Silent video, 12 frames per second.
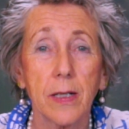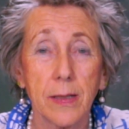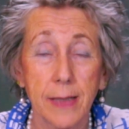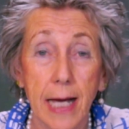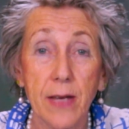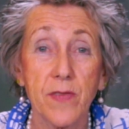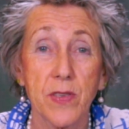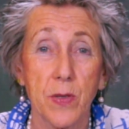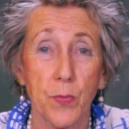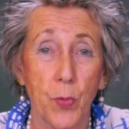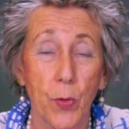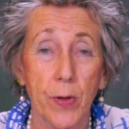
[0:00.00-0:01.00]
life
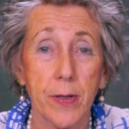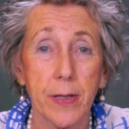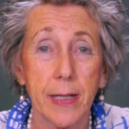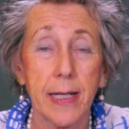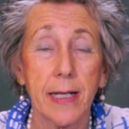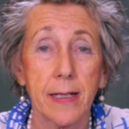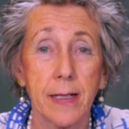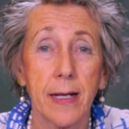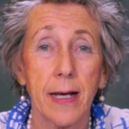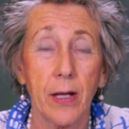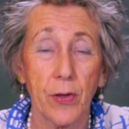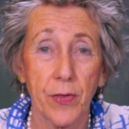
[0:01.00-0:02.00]
support in
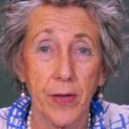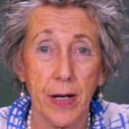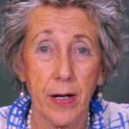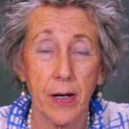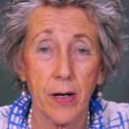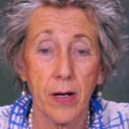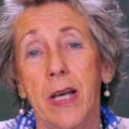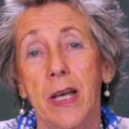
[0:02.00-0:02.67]
healthcare.